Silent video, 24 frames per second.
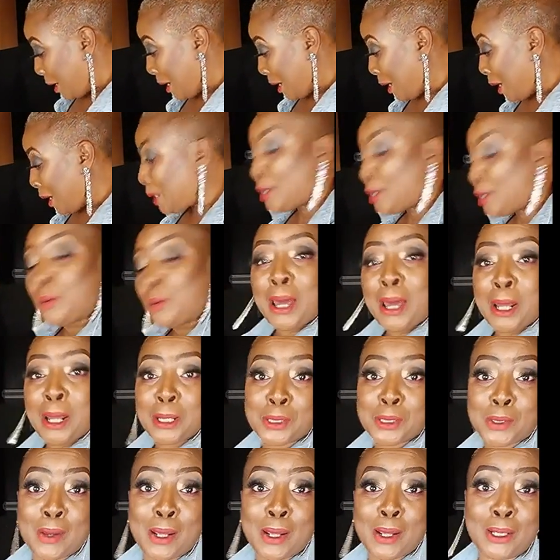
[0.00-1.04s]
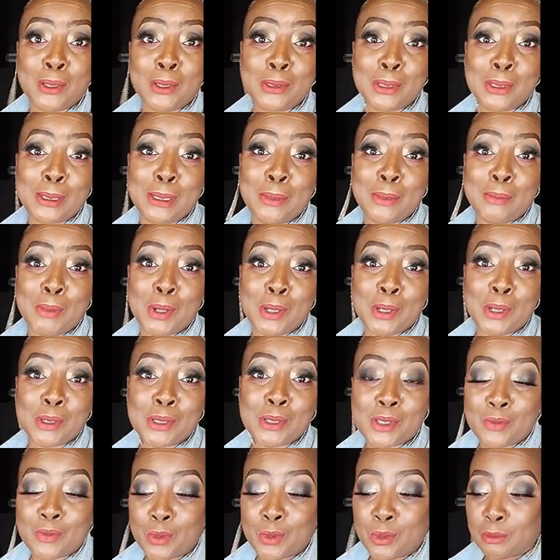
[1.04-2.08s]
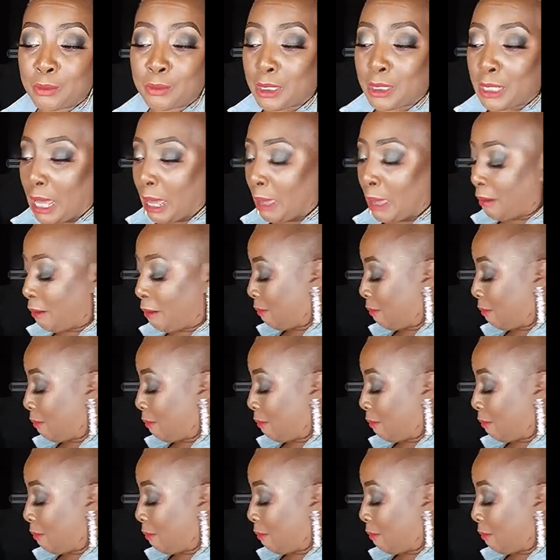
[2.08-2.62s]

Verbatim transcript: ain't nobody trying to go to the emergency room tonight